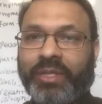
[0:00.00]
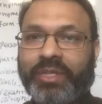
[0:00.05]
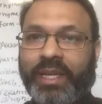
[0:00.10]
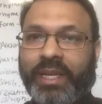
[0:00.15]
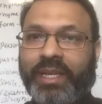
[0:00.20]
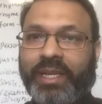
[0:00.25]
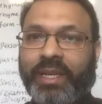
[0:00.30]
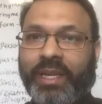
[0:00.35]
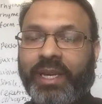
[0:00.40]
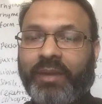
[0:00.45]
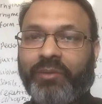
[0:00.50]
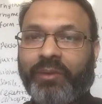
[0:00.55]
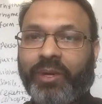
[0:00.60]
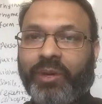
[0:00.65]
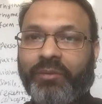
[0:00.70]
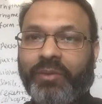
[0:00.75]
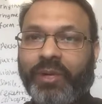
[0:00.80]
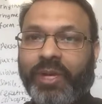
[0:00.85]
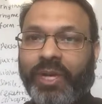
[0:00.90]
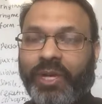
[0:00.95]
to attain a level
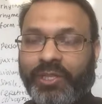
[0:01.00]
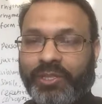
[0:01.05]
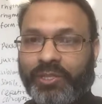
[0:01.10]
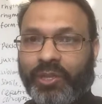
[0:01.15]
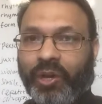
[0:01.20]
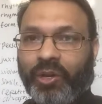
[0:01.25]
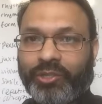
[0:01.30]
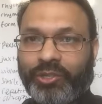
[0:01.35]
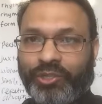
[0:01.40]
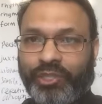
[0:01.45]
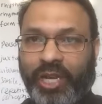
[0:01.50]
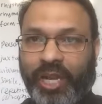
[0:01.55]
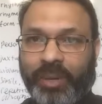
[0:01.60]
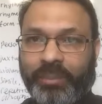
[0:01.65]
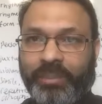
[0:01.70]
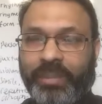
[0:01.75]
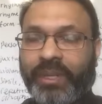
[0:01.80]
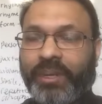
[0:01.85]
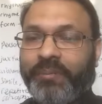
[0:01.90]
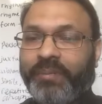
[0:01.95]
of
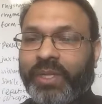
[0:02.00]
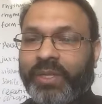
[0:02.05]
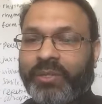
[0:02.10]
scholarship.